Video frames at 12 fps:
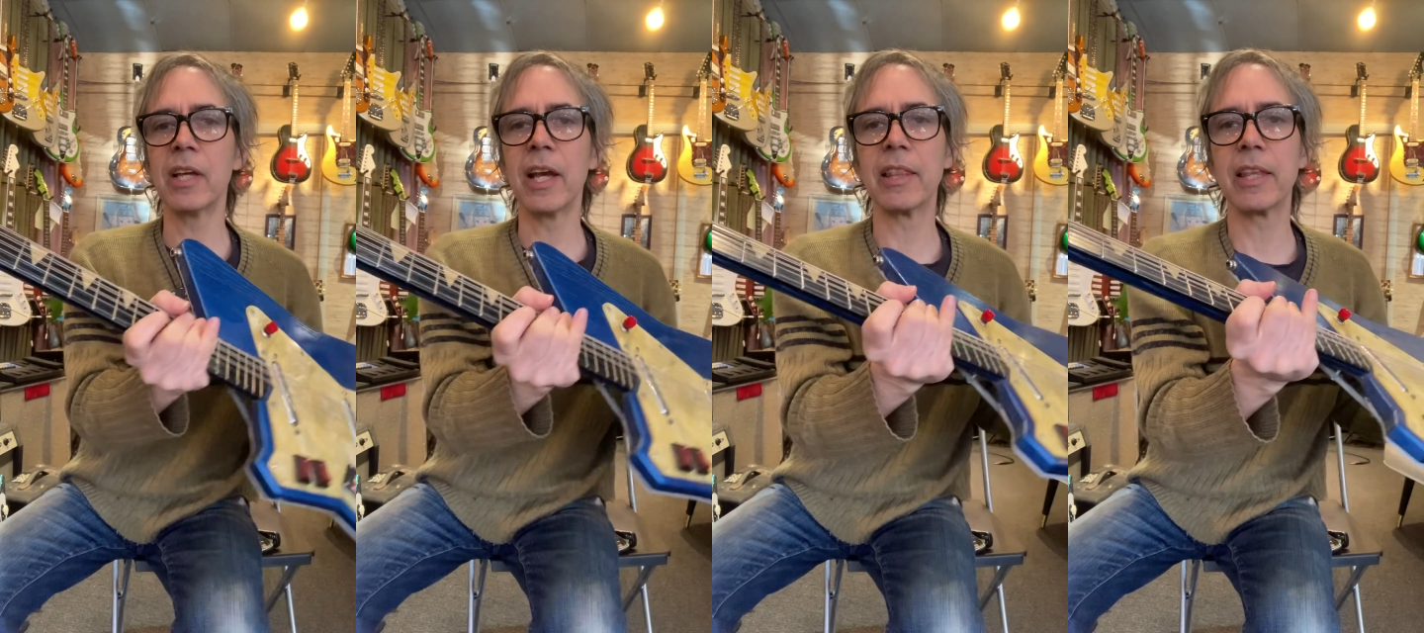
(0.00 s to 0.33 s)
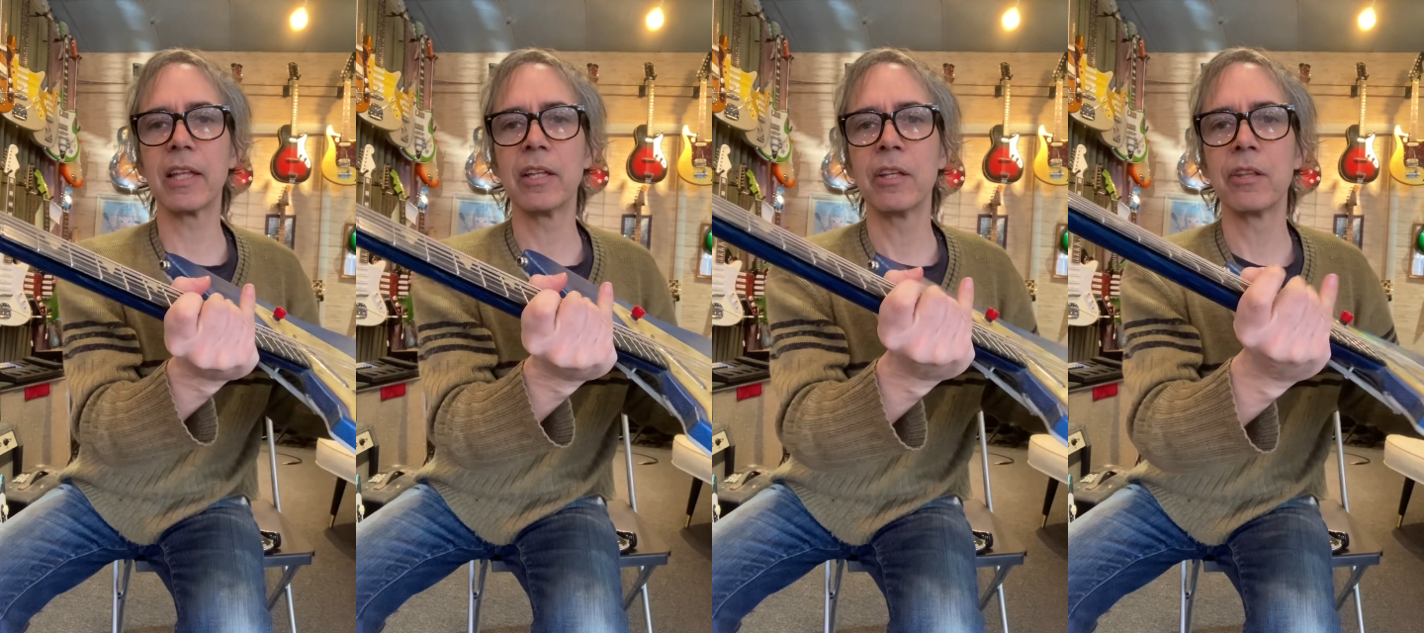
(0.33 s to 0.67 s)
And
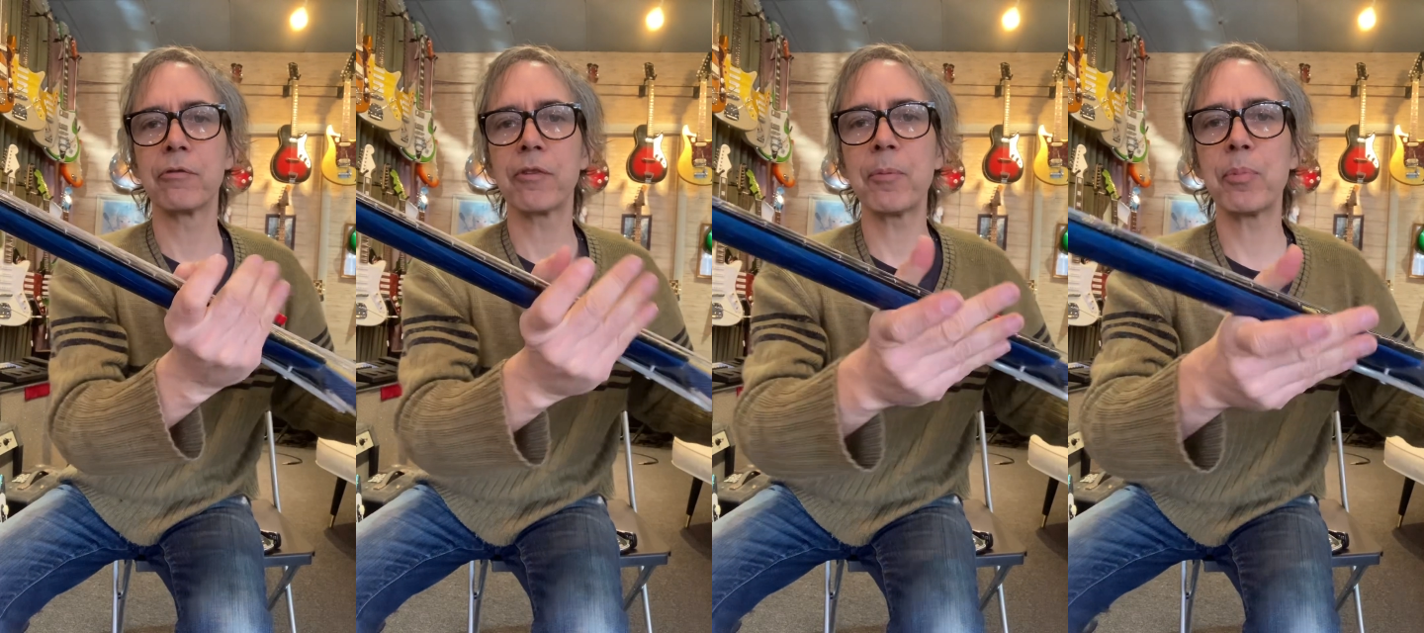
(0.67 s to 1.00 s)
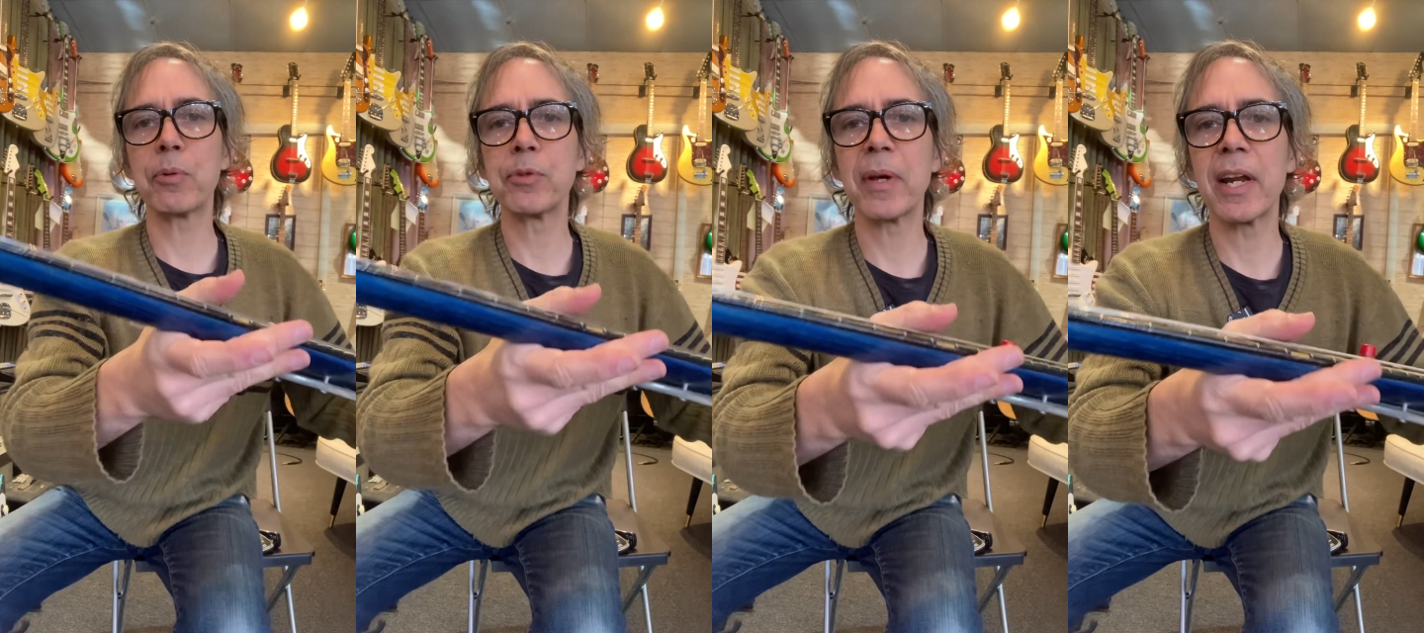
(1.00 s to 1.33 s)
then the fretboard
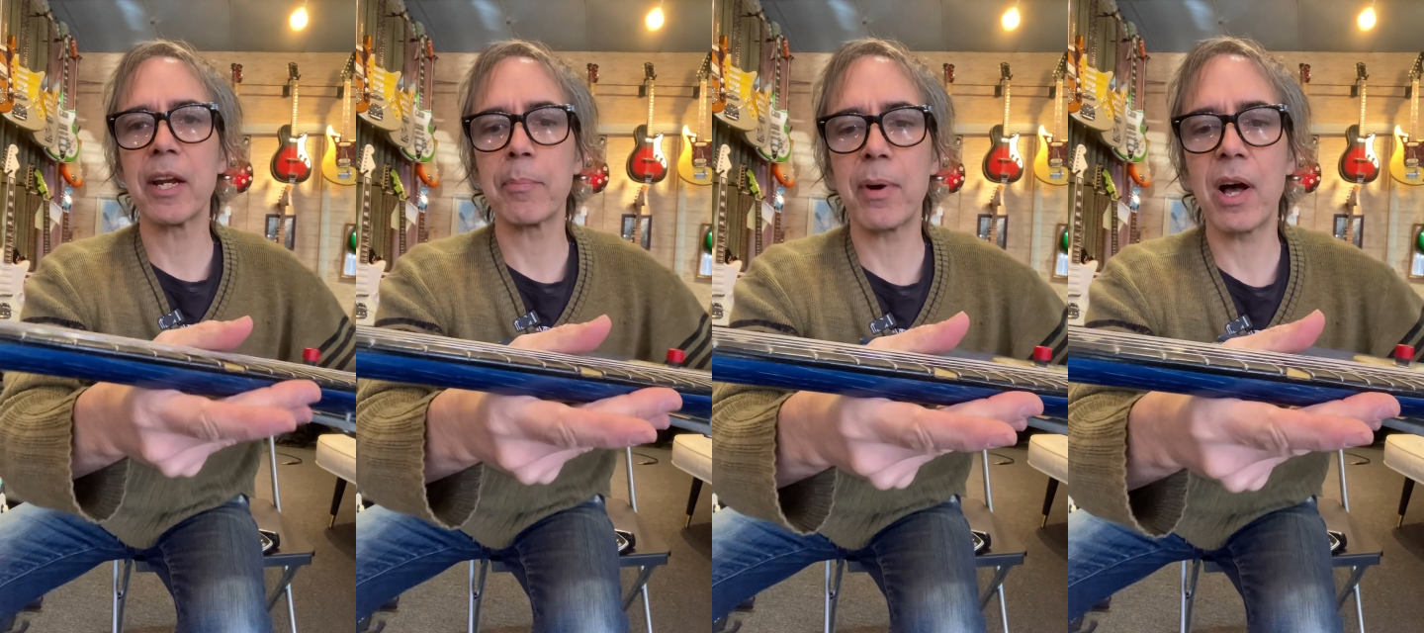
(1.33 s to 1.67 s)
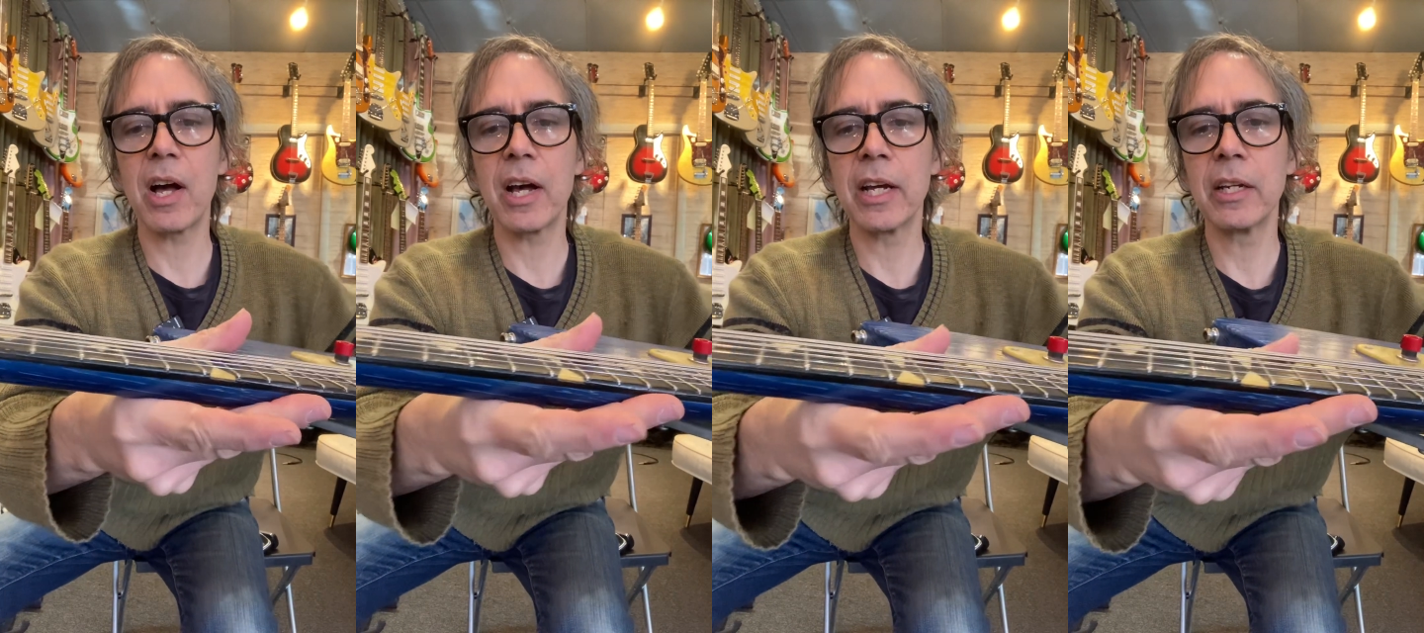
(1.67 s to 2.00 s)
was made out of
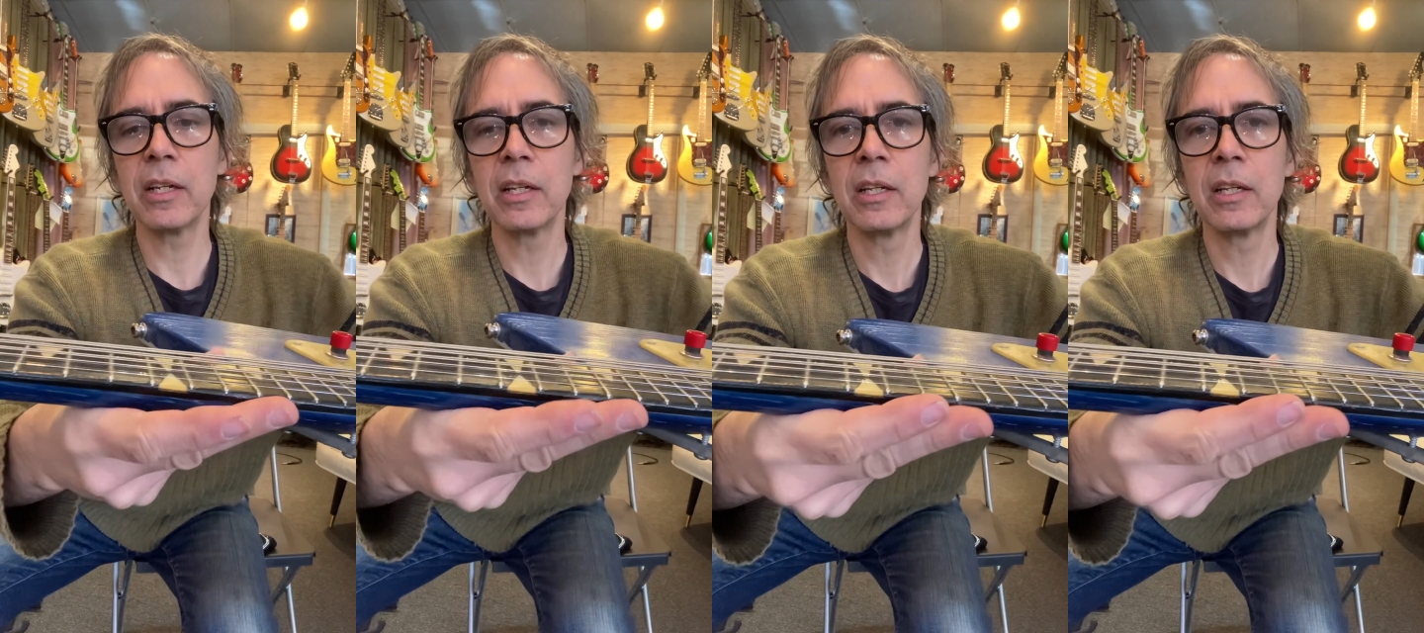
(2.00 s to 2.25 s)
pine.